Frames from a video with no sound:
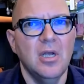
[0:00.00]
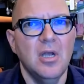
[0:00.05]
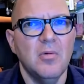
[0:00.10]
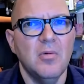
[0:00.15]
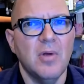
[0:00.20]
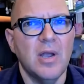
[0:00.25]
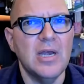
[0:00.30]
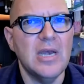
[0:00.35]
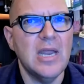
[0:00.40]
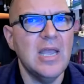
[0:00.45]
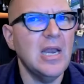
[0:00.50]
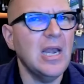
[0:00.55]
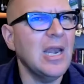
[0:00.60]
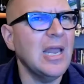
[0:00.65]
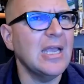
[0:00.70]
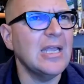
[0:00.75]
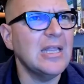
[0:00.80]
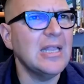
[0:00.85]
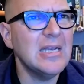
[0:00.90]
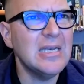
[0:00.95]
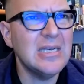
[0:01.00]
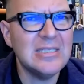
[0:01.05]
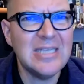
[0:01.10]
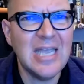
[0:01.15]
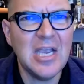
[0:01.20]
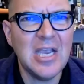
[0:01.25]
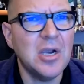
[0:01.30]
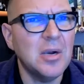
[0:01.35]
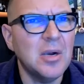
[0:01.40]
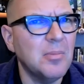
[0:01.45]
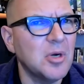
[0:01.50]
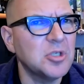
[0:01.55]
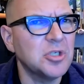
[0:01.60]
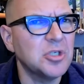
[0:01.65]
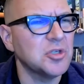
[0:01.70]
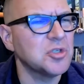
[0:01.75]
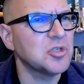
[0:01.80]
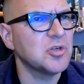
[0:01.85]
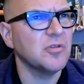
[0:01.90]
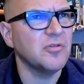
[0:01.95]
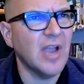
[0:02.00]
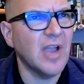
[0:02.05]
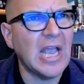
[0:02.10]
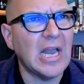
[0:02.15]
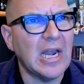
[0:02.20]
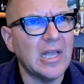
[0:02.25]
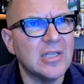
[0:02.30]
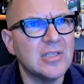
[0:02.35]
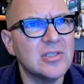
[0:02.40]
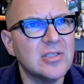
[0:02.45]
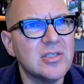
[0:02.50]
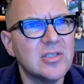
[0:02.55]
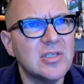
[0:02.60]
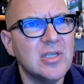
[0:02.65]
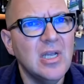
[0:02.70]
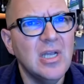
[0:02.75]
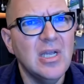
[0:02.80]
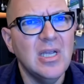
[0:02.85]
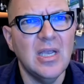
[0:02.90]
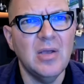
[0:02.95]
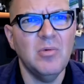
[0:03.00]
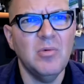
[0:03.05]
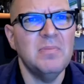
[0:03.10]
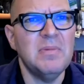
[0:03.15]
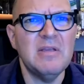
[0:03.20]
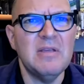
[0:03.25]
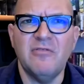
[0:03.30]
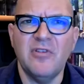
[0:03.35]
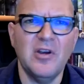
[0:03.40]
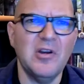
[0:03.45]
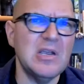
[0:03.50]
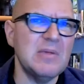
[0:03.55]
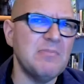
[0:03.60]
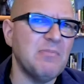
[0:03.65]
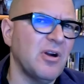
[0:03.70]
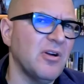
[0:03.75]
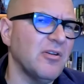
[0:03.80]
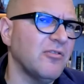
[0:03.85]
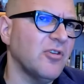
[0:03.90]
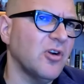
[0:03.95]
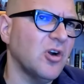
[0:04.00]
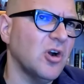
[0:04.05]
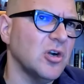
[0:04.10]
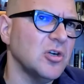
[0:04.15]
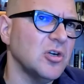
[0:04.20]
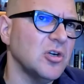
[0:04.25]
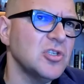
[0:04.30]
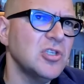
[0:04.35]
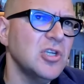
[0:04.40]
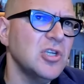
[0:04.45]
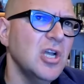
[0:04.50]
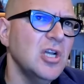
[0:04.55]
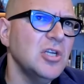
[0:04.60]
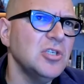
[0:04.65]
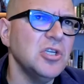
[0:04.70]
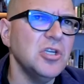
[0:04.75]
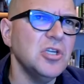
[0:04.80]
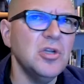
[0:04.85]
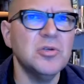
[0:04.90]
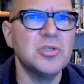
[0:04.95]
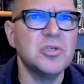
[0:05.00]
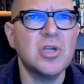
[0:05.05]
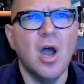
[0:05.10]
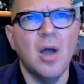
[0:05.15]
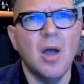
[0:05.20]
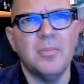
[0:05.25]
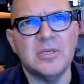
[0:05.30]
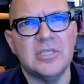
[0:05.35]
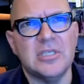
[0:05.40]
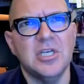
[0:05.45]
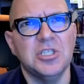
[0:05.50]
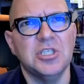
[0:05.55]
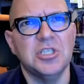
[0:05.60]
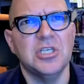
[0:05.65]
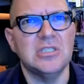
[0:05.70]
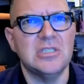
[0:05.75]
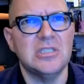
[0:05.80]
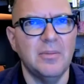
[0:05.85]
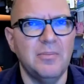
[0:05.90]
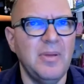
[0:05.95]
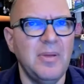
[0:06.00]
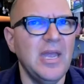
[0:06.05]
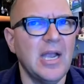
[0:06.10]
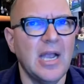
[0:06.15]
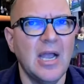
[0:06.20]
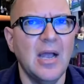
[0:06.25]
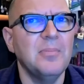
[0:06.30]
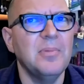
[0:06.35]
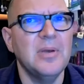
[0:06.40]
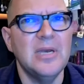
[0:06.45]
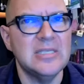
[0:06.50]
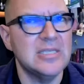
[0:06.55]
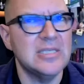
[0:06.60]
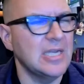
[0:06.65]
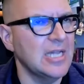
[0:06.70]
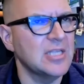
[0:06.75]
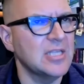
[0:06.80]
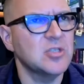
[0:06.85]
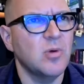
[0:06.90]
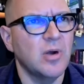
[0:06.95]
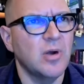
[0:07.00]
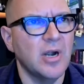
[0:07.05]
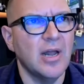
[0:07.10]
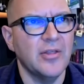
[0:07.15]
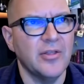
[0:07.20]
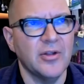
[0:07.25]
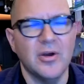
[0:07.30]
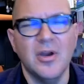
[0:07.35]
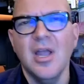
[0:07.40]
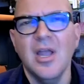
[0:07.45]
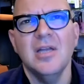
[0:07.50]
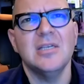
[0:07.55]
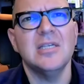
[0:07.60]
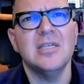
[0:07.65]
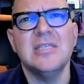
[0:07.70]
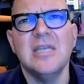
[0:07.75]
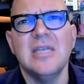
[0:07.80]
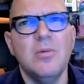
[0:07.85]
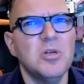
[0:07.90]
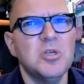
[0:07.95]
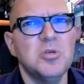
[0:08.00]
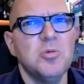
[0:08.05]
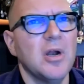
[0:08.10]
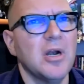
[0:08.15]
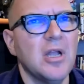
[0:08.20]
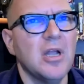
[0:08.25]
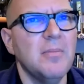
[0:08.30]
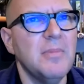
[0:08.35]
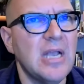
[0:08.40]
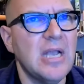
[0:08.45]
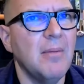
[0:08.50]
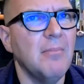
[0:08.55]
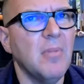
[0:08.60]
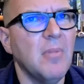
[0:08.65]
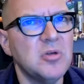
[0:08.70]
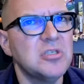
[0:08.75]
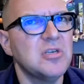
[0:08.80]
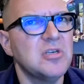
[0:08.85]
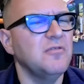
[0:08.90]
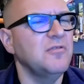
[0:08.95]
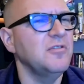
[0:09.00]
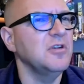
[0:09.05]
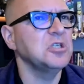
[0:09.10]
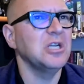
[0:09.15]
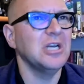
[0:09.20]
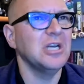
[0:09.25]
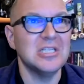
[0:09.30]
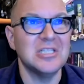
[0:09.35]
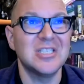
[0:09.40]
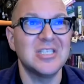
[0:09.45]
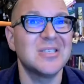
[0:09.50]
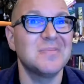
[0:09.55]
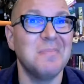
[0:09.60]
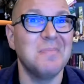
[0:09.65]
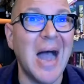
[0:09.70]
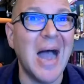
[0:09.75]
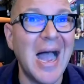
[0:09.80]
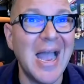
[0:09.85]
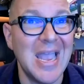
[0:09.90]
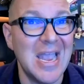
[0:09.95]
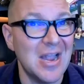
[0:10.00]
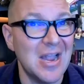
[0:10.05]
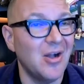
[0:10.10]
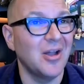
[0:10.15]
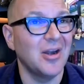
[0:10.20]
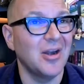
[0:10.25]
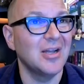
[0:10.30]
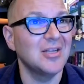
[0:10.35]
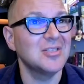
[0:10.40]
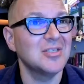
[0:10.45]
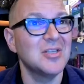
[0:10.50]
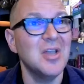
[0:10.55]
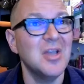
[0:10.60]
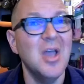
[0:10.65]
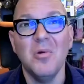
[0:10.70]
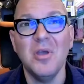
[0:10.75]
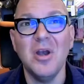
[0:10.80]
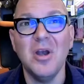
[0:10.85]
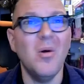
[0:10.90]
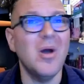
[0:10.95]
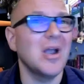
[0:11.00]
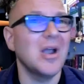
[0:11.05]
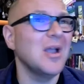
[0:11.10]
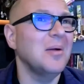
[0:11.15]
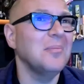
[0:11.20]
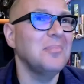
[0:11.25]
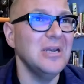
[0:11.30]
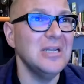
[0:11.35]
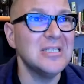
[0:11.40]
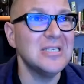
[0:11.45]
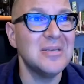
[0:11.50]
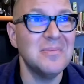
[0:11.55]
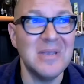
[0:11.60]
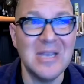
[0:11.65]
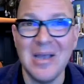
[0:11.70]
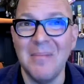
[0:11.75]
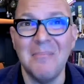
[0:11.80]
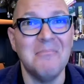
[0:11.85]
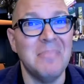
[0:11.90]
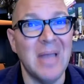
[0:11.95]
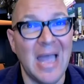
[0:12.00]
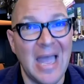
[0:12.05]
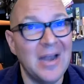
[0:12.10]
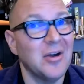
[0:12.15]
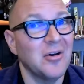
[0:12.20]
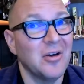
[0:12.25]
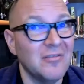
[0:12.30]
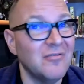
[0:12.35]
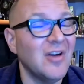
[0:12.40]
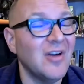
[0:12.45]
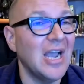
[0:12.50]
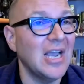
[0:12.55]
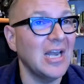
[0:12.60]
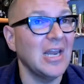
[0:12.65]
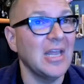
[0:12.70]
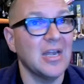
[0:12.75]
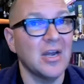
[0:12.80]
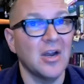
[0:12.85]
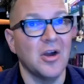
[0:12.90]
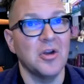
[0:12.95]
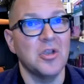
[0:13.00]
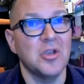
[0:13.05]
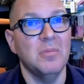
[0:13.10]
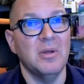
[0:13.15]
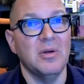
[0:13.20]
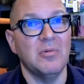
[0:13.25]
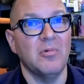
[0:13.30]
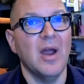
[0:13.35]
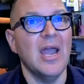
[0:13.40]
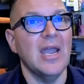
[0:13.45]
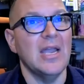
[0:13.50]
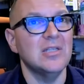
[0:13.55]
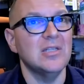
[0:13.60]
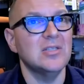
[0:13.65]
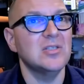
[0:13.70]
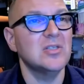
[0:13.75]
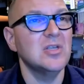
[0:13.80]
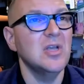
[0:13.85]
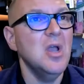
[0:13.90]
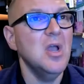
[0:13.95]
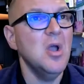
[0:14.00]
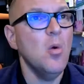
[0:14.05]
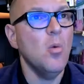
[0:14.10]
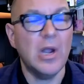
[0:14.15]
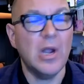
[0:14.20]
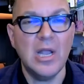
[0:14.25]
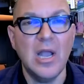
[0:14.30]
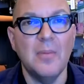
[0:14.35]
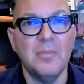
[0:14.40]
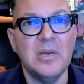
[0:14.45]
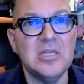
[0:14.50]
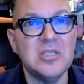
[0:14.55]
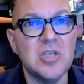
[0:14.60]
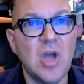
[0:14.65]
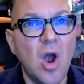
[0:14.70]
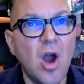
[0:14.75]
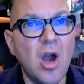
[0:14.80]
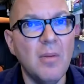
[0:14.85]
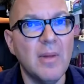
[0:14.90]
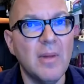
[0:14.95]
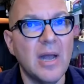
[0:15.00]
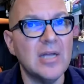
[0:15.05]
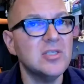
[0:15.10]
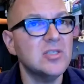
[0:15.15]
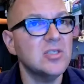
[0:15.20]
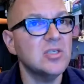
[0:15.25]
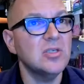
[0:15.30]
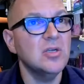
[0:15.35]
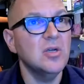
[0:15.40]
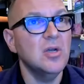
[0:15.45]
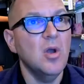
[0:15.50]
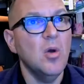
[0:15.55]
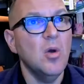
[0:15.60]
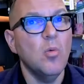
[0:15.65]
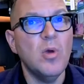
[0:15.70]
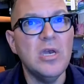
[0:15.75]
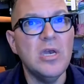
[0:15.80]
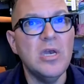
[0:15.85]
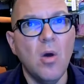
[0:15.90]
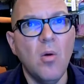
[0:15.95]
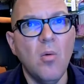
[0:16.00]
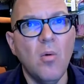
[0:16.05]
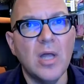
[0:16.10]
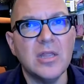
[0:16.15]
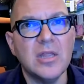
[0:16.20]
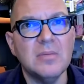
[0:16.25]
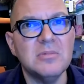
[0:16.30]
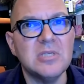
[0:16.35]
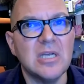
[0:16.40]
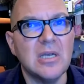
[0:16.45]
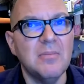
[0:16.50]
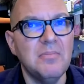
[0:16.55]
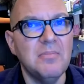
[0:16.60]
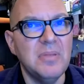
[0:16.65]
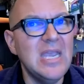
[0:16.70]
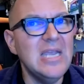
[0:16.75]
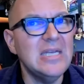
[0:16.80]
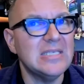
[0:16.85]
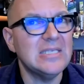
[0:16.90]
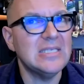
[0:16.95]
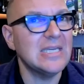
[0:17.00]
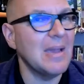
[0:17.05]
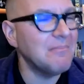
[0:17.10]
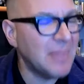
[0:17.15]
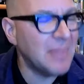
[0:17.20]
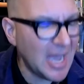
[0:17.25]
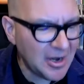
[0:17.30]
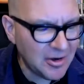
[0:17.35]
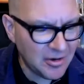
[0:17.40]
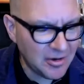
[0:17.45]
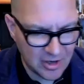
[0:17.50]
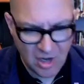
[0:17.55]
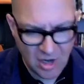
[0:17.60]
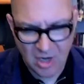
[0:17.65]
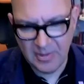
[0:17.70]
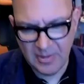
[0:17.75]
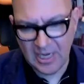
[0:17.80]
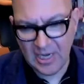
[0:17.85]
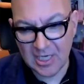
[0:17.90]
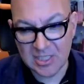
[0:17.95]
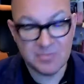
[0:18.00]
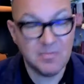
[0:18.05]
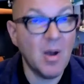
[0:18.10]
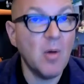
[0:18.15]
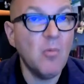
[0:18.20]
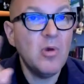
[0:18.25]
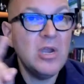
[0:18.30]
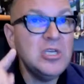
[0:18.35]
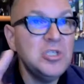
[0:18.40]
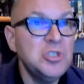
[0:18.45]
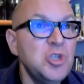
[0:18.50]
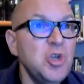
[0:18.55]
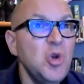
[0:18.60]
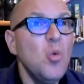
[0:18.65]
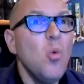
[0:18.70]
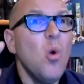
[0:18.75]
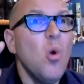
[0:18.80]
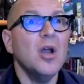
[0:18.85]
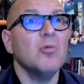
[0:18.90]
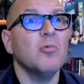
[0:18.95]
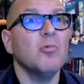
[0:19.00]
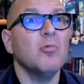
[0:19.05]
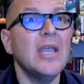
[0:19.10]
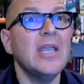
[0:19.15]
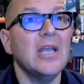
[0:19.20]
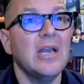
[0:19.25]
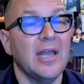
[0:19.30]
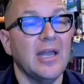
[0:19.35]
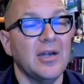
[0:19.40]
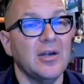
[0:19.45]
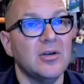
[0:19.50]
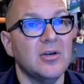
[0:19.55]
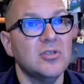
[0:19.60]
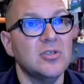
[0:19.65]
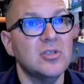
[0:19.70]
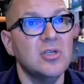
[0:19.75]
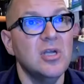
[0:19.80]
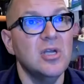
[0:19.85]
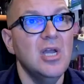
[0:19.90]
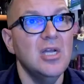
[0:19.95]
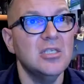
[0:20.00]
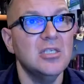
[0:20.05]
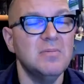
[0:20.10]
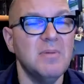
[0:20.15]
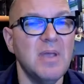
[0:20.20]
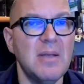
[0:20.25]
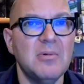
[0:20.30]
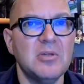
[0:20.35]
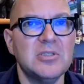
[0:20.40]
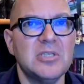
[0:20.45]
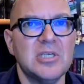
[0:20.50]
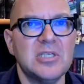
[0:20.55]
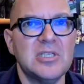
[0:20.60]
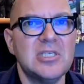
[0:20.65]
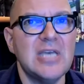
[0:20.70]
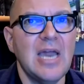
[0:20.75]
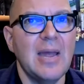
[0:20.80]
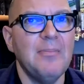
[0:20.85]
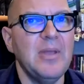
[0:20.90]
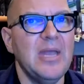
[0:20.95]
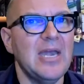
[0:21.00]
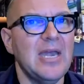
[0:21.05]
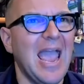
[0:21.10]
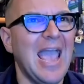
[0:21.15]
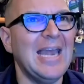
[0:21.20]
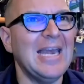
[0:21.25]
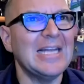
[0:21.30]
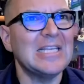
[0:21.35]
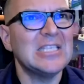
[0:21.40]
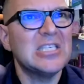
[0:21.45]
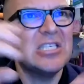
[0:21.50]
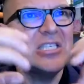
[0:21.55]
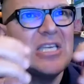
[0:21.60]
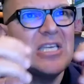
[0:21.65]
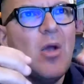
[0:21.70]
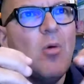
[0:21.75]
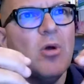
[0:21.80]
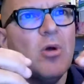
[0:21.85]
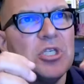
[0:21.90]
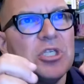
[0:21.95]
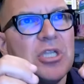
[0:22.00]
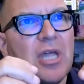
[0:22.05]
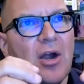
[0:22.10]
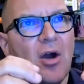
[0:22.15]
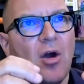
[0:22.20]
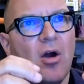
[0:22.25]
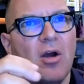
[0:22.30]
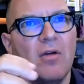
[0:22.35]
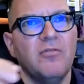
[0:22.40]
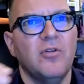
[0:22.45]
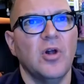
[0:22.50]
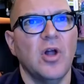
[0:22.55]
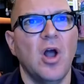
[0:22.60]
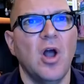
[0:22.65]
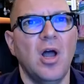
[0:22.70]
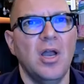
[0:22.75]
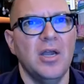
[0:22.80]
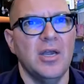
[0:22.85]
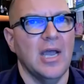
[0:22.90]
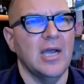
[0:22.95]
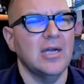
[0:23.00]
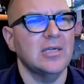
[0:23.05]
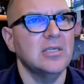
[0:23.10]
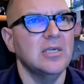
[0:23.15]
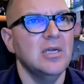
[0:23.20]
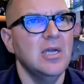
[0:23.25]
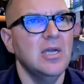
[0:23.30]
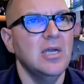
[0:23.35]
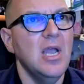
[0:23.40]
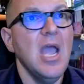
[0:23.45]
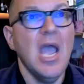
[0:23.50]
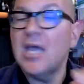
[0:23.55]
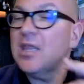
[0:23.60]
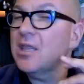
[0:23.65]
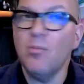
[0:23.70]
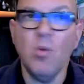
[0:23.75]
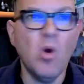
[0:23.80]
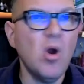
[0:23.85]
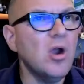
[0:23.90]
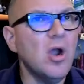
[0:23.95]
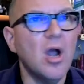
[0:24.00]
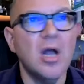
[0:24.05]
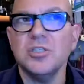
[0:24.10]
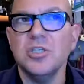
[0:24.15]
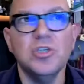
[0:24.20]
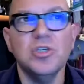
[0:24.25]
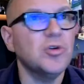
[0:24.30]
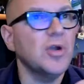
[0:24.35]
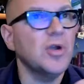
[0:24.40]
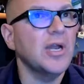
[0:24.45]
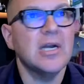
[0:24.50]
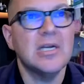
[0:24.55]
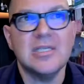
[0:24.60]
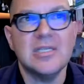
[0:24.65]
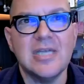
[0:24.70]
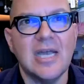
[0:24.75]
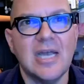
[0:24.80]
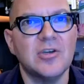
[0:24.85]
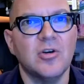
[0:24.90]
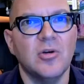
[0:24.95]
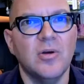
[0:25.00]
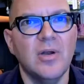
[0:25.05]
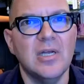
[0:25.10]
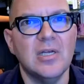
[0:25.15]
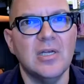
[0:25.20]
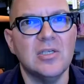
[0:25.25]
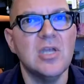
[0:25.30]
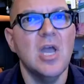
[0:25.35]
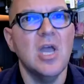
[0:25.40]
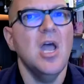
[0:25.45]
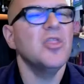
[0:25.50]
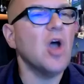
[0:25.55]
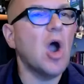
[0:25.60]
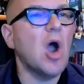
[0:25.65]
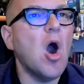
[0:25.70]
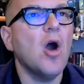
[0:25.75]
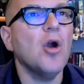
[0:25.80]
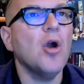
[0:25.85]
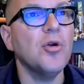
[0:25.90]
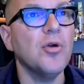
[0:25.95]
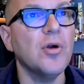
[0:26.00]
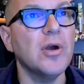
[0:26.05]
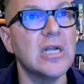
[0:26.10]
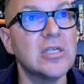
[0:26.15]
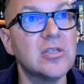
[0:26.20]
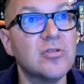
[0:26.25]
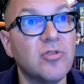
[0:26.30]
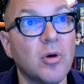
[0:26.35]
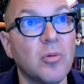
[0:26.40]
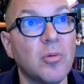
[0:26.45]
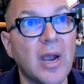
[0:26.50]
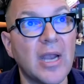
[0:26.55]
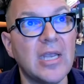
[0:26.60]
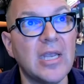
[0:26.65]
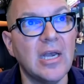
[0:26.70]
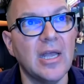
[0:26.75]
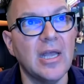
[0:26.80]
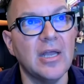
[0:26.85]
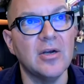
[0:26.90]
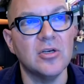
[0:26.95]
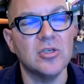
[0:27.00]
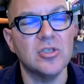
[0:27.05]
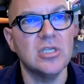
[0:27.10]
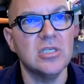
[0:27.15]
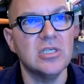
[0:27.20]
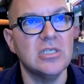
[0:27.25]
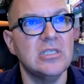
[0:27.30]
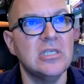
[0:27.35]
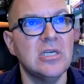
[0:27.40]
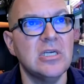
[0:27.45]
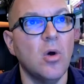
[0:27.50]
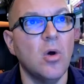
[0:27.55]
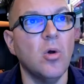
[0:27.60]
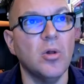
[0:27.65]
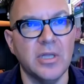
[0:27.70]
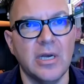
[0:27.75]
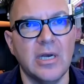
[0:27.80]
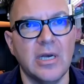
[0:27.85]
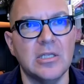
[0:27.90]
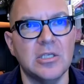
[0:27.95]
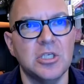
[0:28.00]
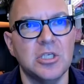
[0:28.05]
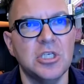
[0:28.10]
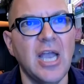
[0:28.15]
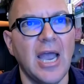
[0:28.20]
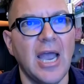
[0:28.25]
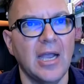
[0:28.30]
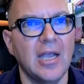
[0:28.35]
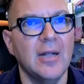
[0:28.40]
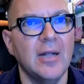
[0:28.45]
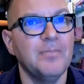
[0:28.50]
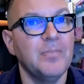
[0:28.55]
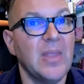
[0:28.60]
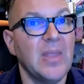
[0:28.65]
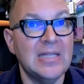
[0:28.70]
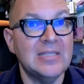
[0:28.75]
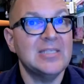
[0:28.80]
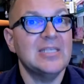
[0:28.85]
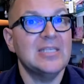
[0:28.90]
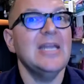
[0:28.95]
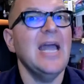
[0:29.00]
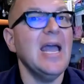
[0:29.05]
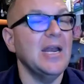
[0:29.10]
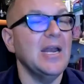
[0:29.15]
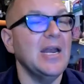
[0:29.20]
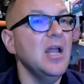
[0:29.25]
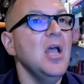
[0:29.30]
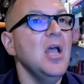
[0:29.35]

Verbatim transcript: right? Like take commercial surveillance. It would be very perverse to use competition to pick companies against one another to see which one can become most efficient in spying on us. We don't want companies to become better at violating our human rights. When companies harm us, we don't want them to compete to get better at harming us, but we do want regulators to be able to step in and extinguish that harmful conduct. And the more concentrated a sector is, the harder it is for regulators to, to hold it in check. Instead,